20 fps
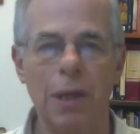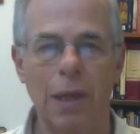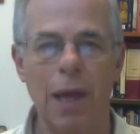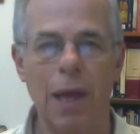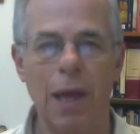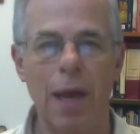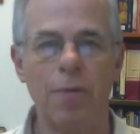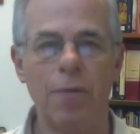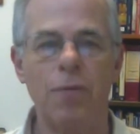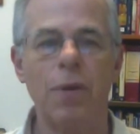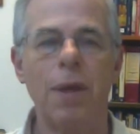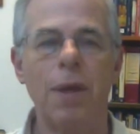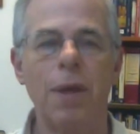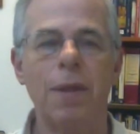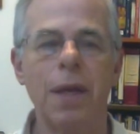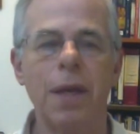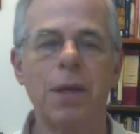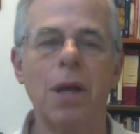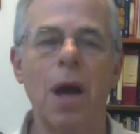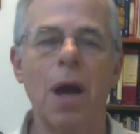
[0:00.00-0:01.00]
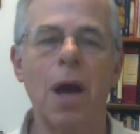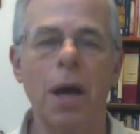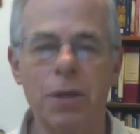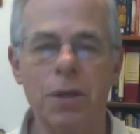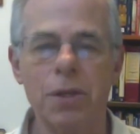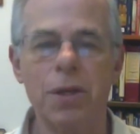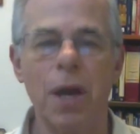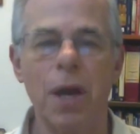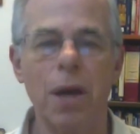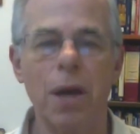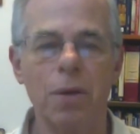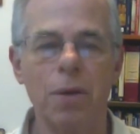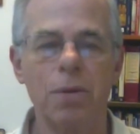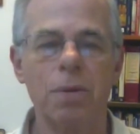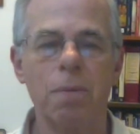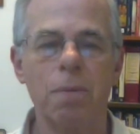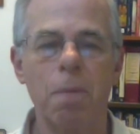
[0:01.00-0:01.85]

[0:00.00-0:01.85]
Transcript: life that God desires.